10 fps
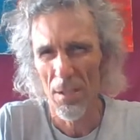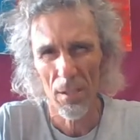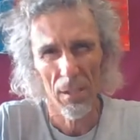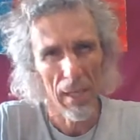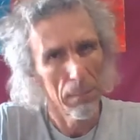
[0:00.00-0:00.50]

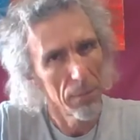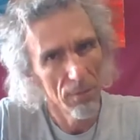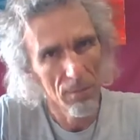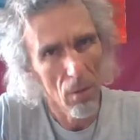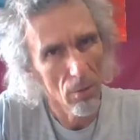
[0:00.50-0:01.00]
club
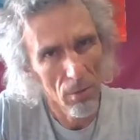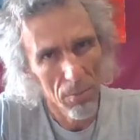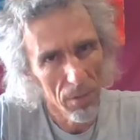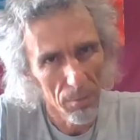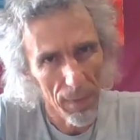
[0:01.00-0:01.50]

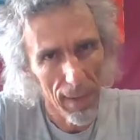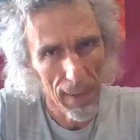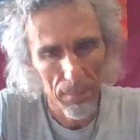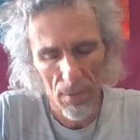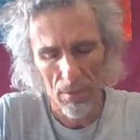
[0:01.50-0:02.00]
environment,
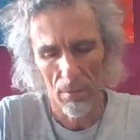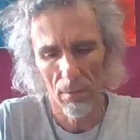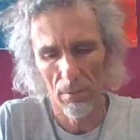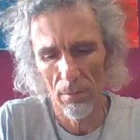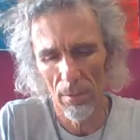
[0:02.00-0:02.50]
perhaps,
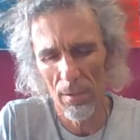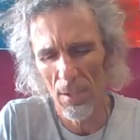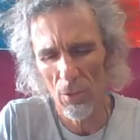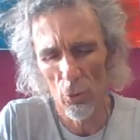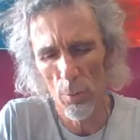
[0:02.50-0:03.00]
or in
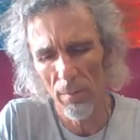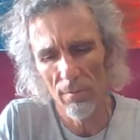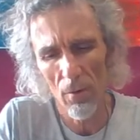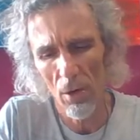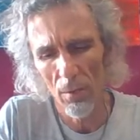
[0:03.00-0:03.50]
this group
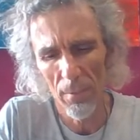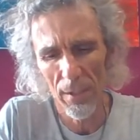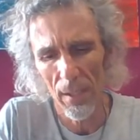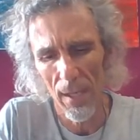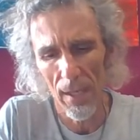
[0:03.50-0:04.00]

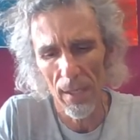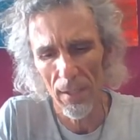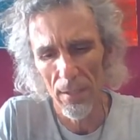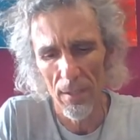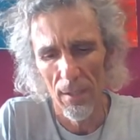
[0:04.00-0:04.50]
environment,
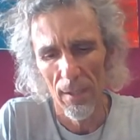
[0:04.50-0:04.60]
and